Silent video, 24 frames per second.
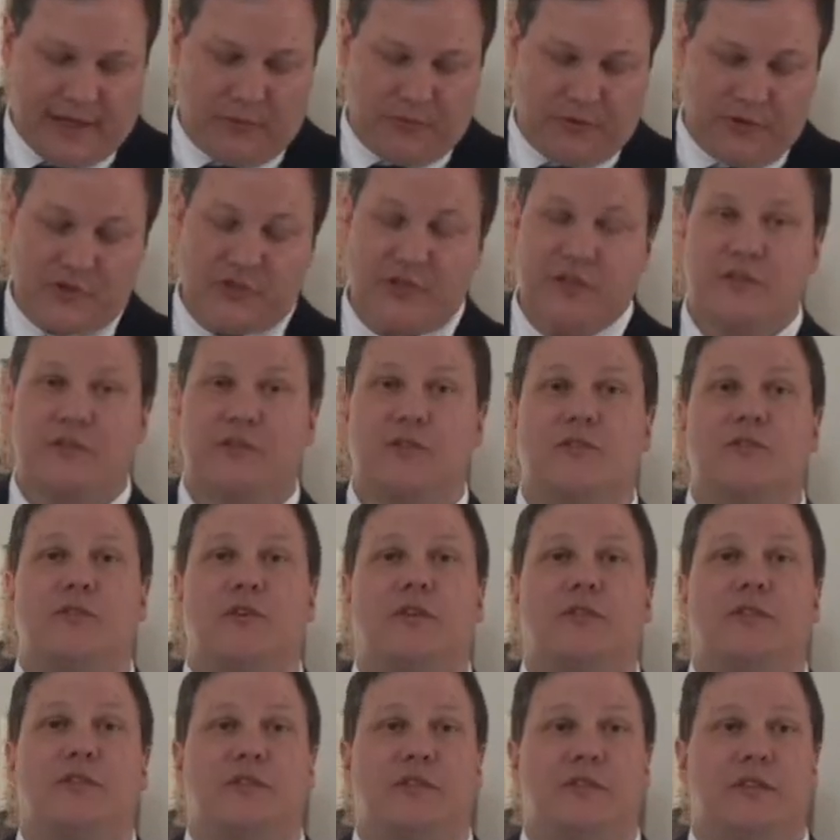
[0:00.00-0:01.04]
and when Jesus
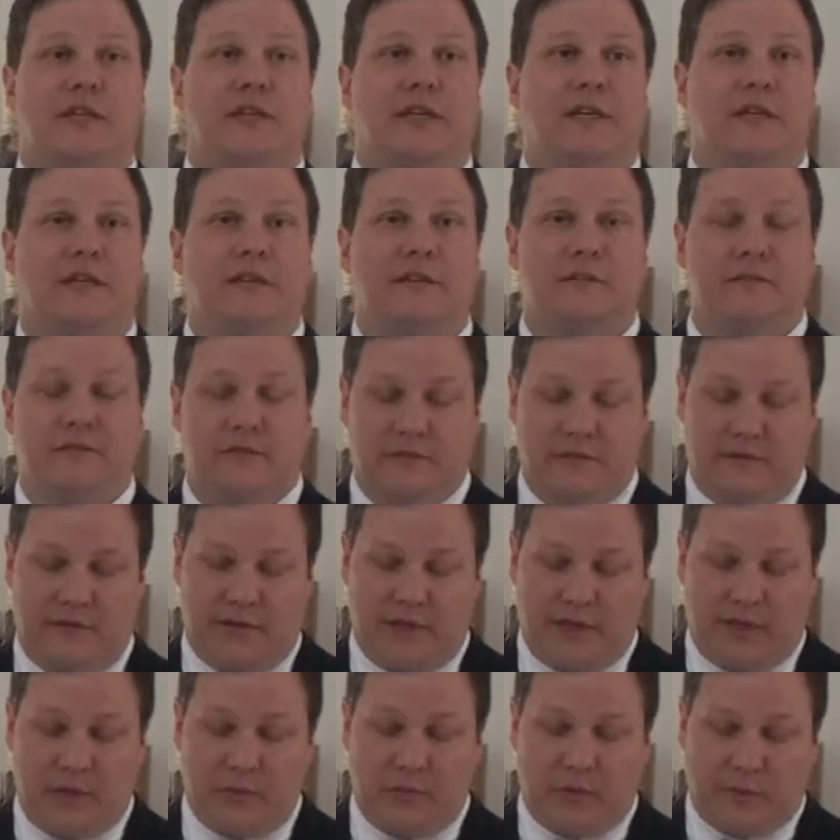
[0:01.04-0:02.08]
saw the city,
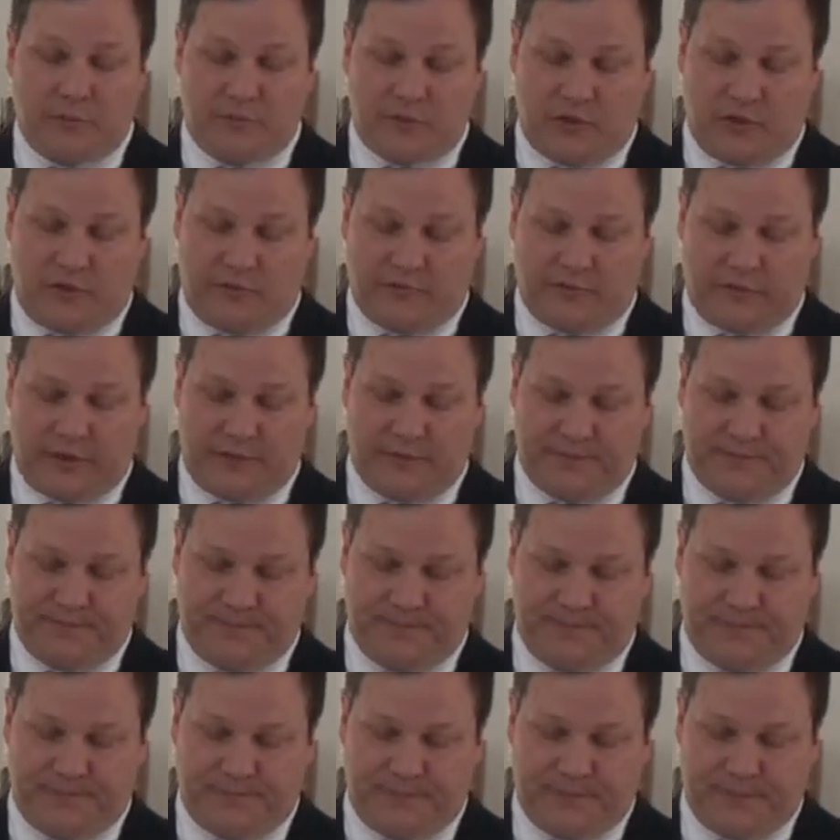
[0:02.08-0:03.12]
he wept over
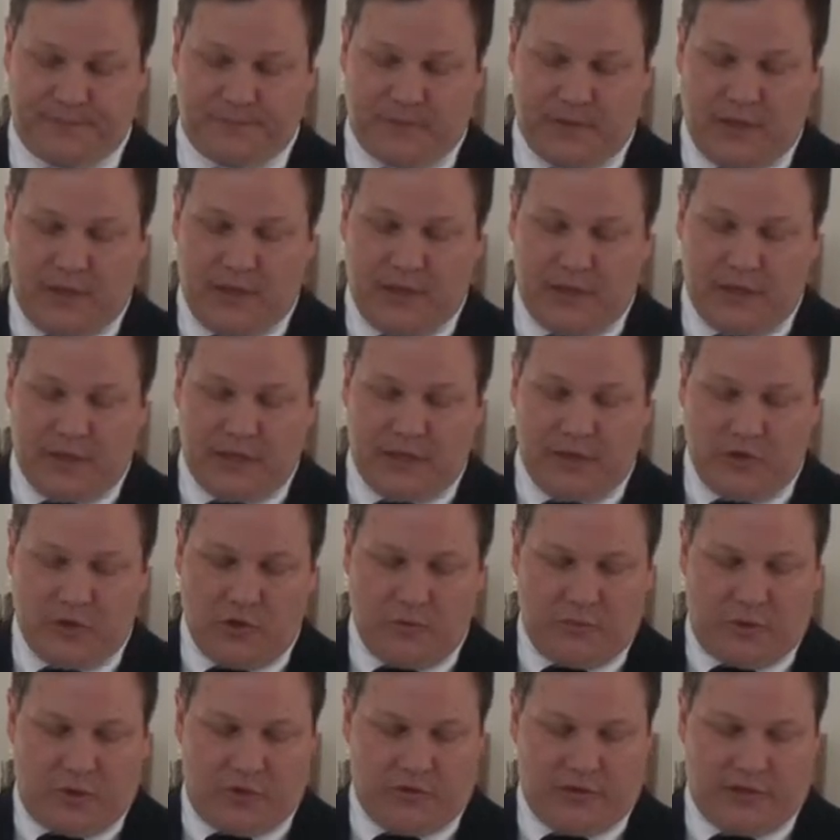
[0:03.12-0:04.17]
it. He
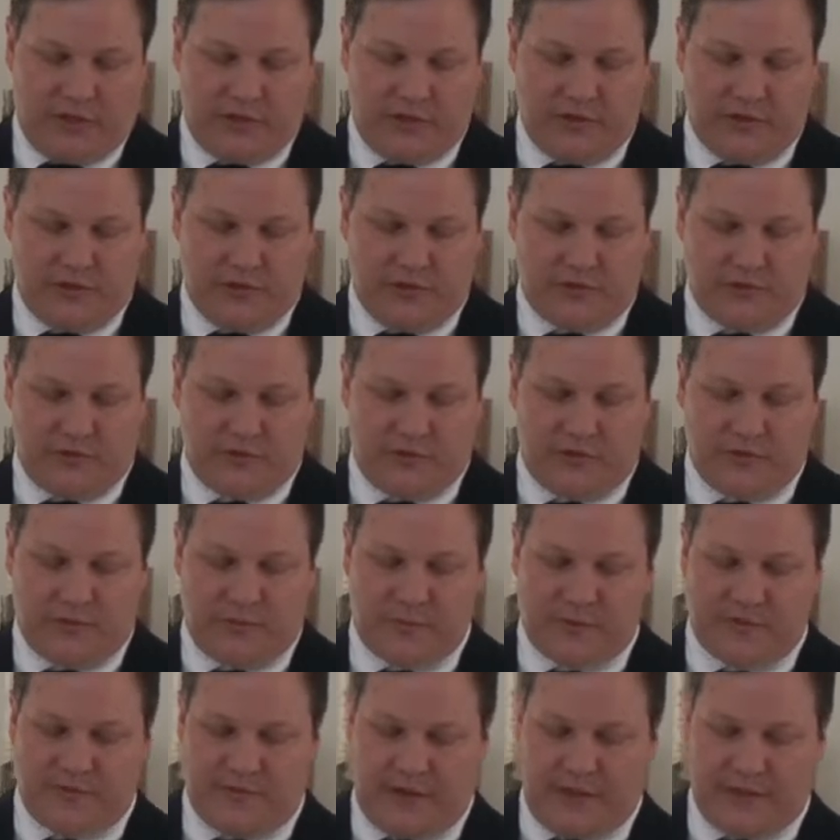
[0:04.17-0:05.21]
knew both his and
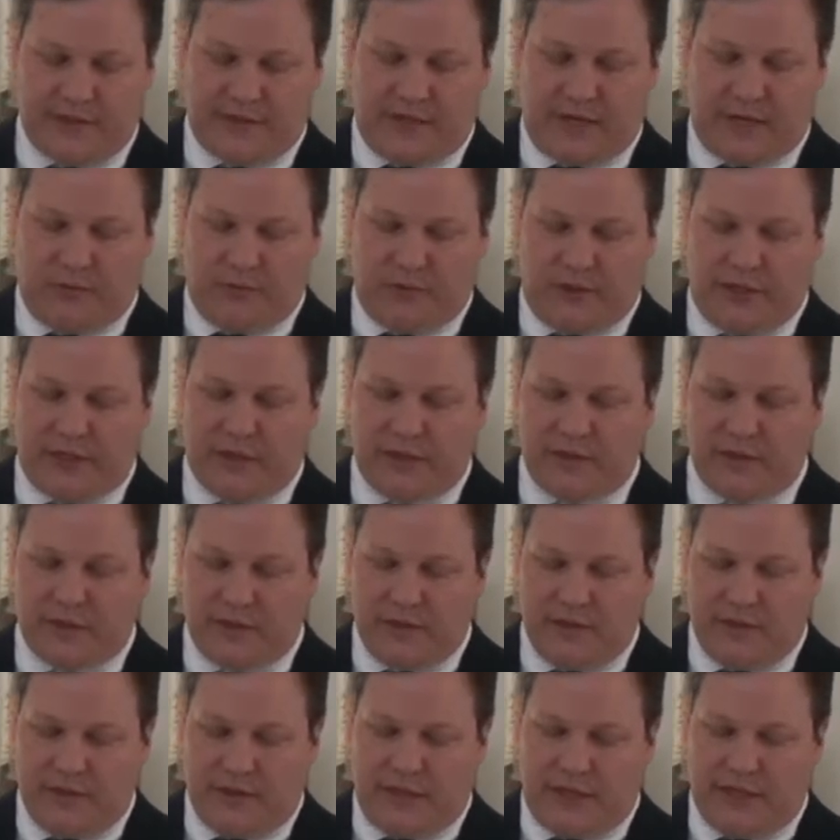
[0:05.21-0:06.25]
Jerusalem's fate that week.
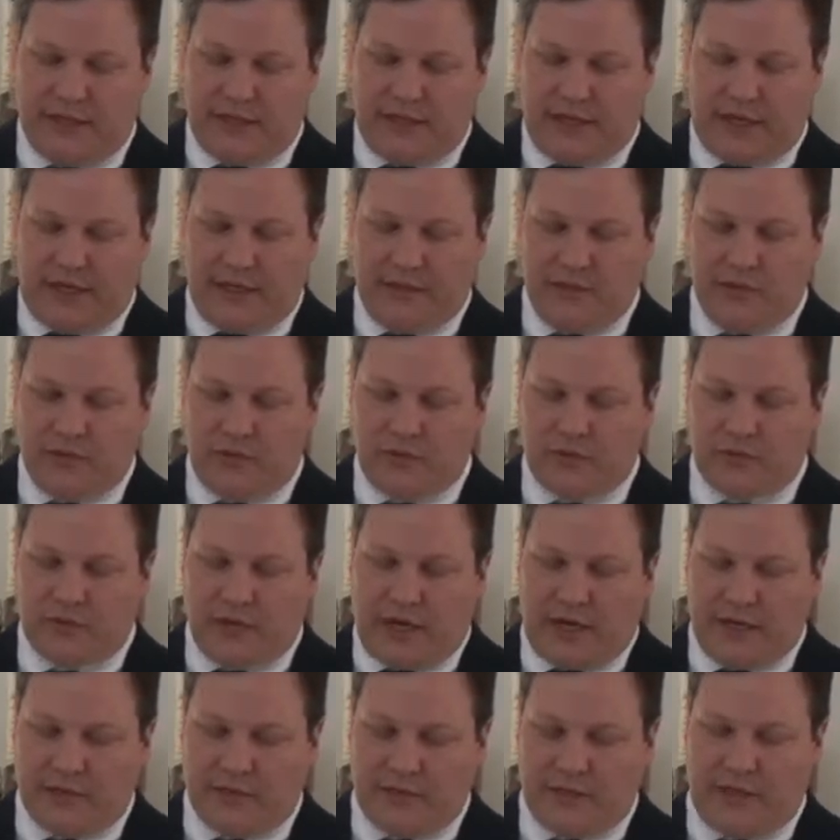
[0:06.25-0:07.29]
And again in Luke
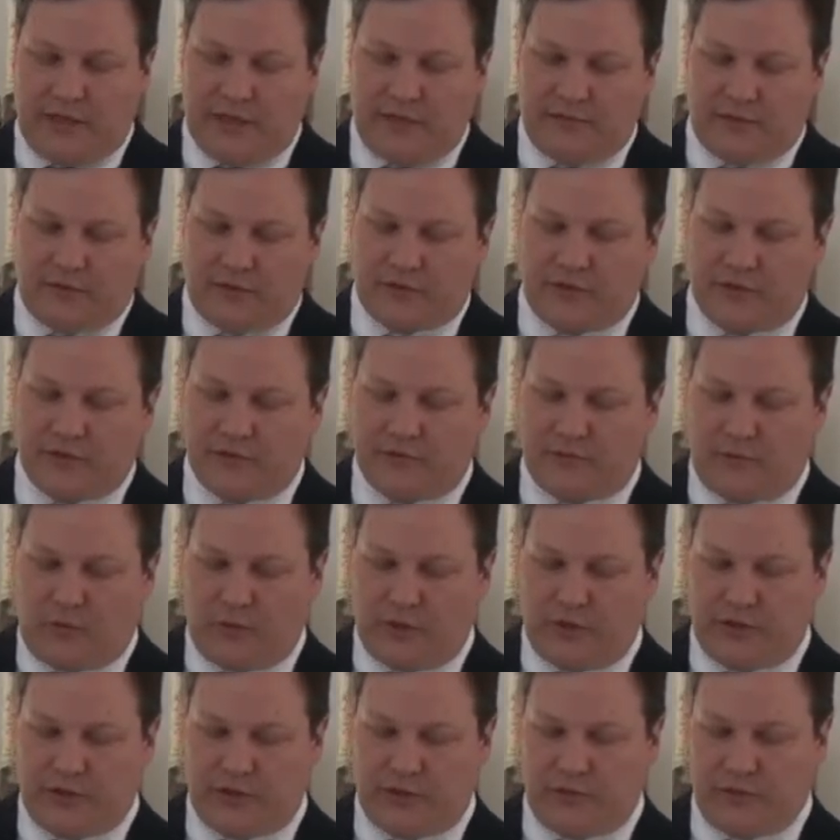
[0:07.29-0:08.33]
19, verses
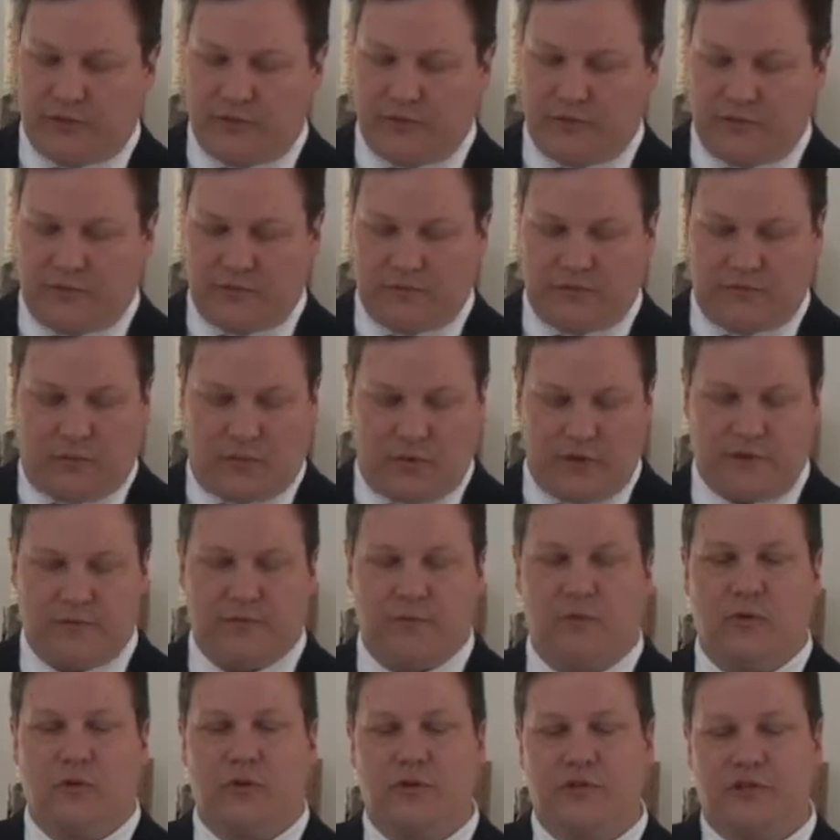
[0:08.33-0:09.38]
42 through
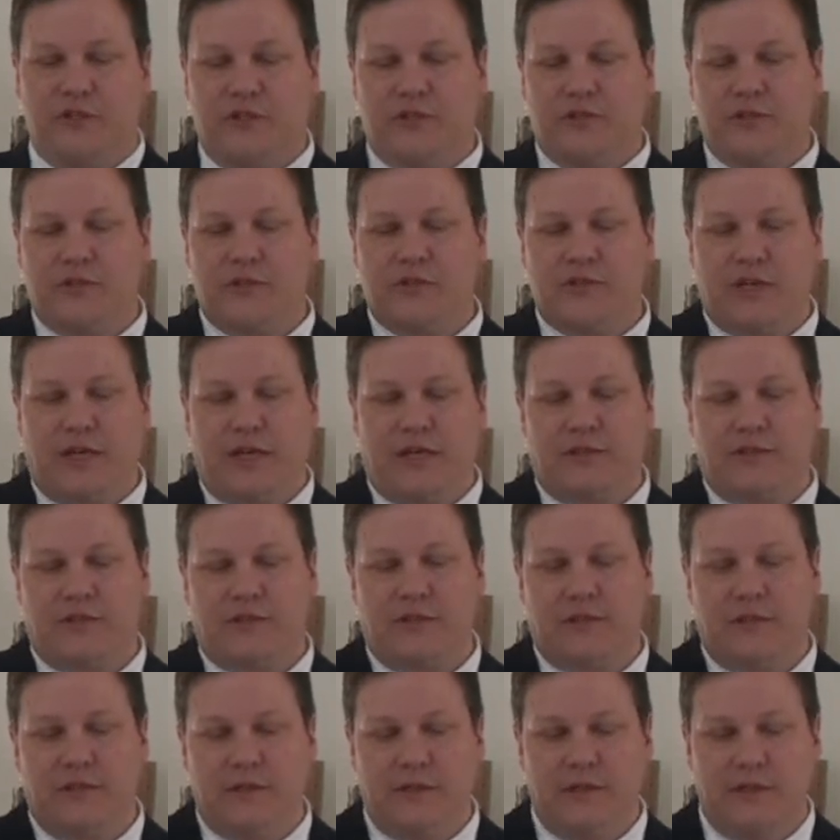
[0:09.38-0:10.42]
44, Jesus
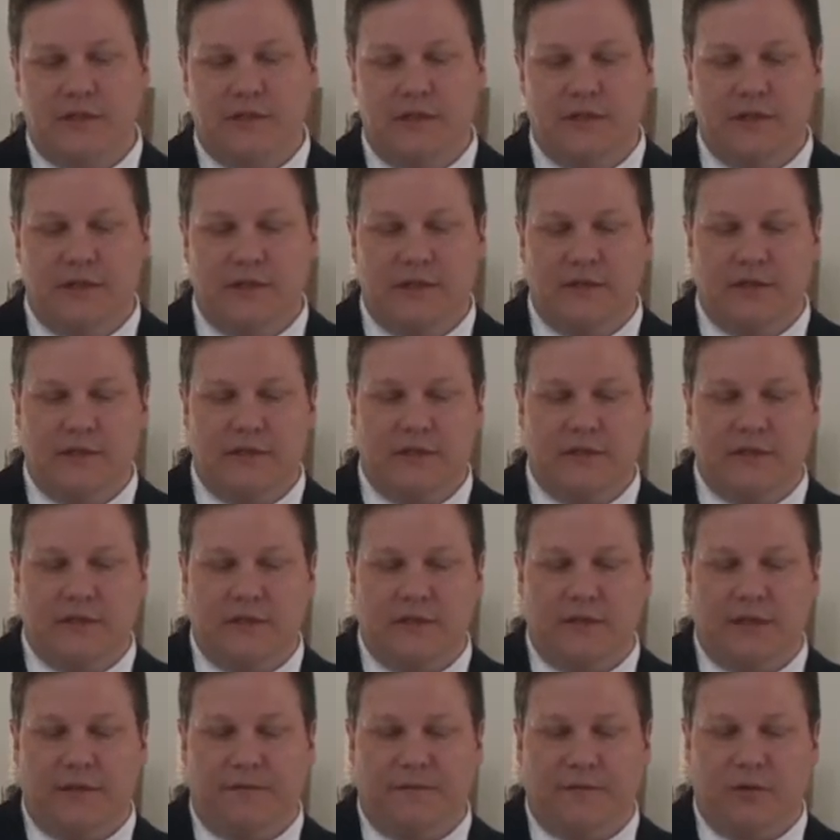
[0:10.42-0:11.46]
states,
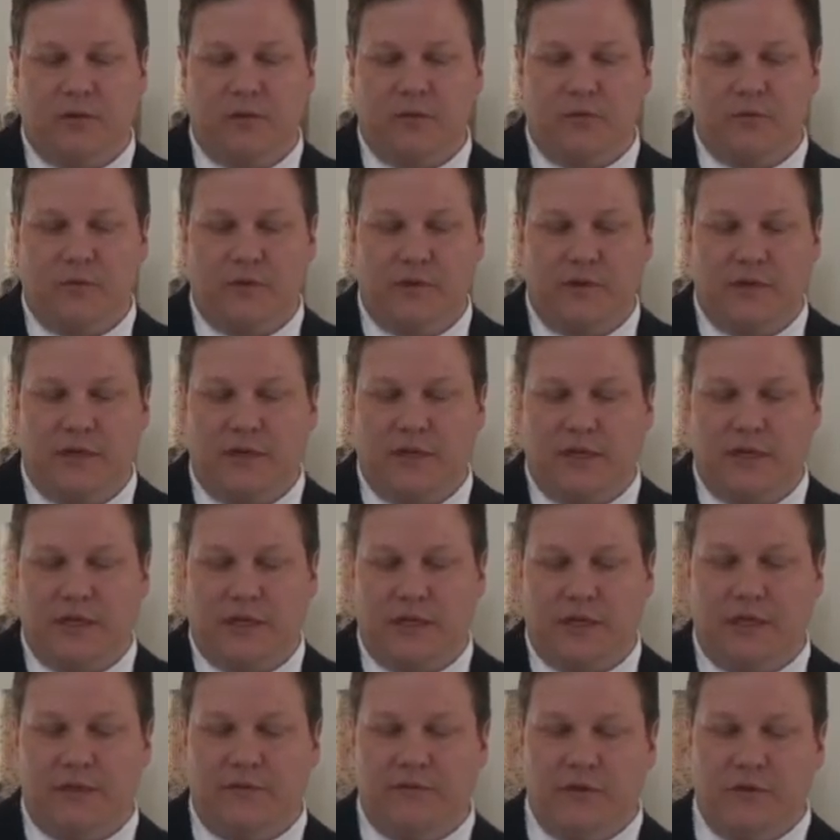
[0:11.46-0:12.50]
If you,
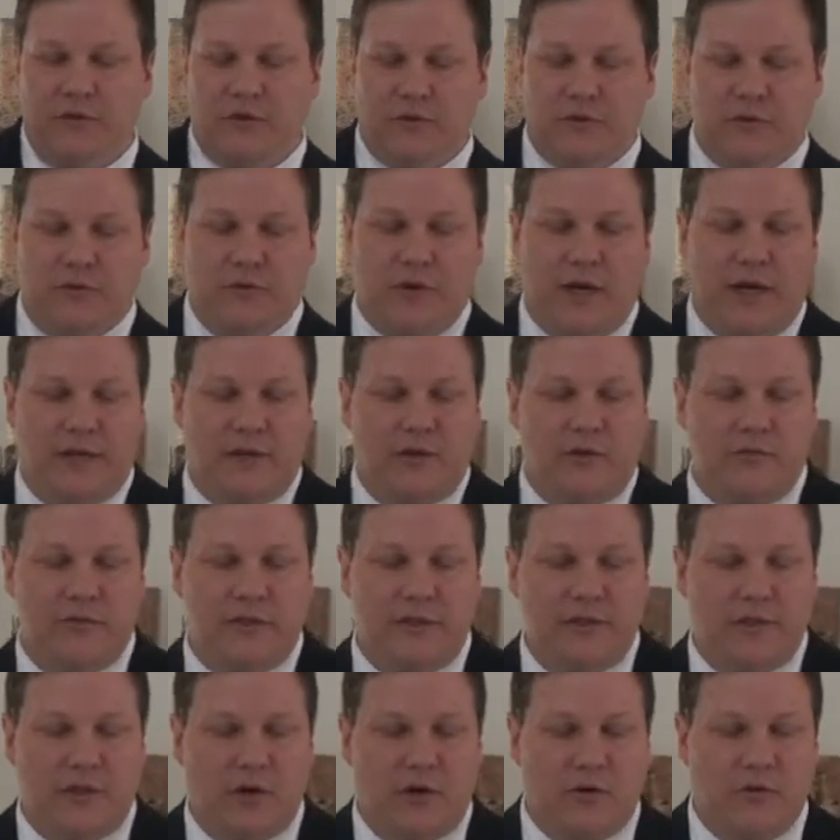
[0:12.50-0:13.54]
even you, had
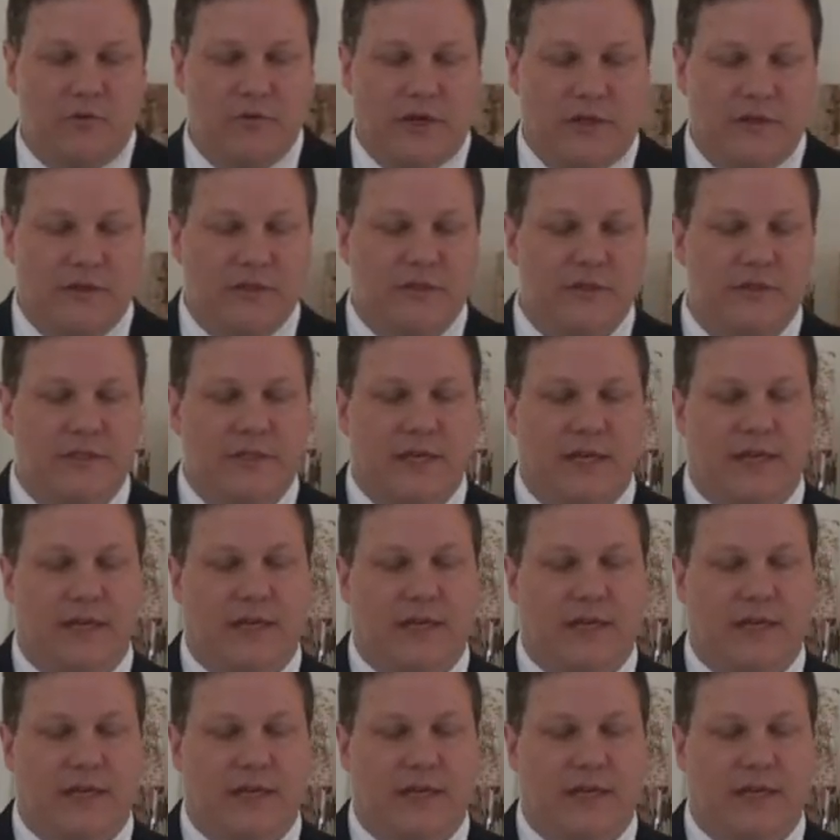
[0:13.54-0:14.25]
only known on this